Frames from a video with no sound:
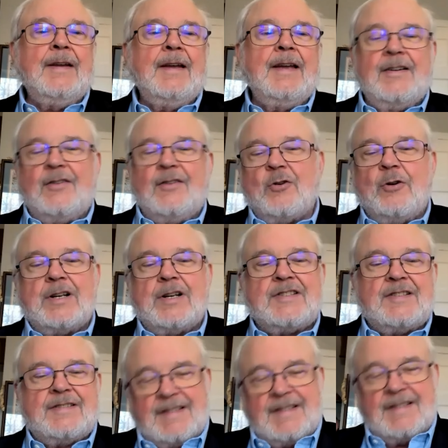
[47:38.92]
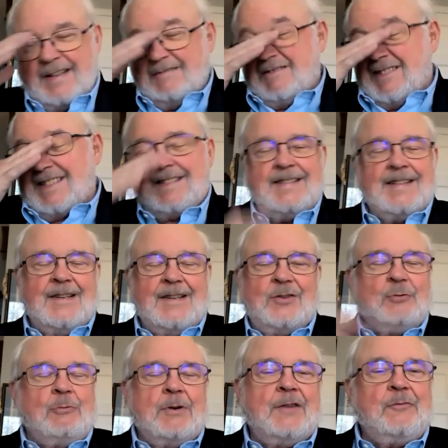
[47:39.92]
And of course, it's the
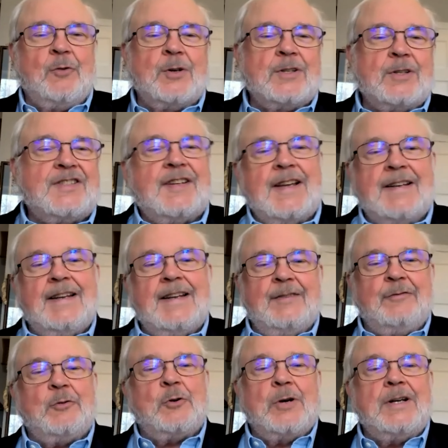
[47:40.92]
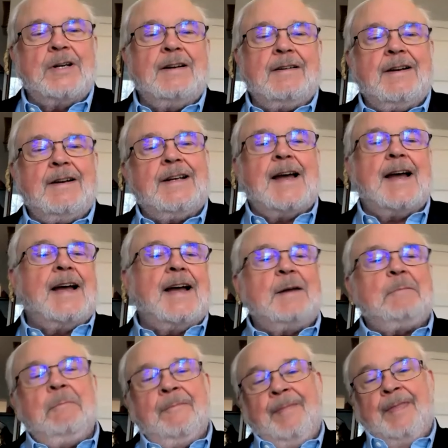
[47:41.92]
24th Sunday of Ordinary
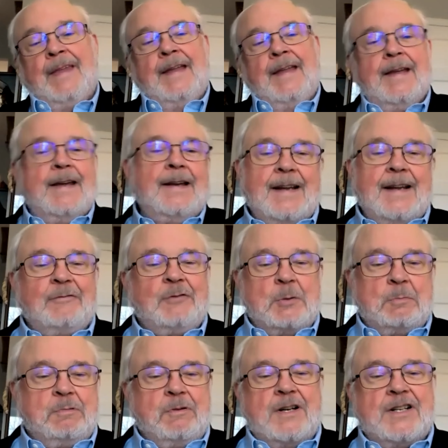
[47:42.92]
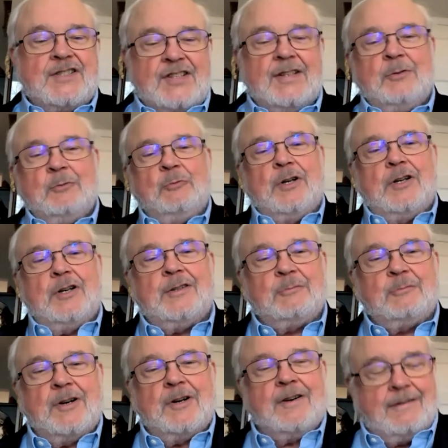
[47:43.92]
Time, and every priest in the
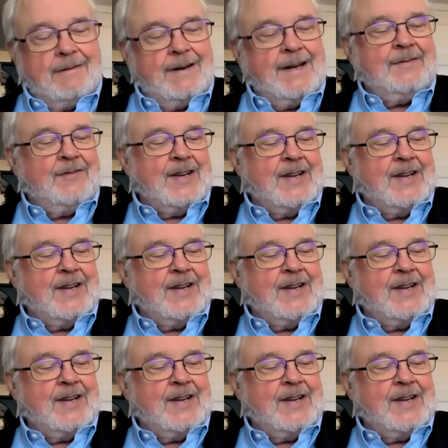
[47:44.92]
world wore green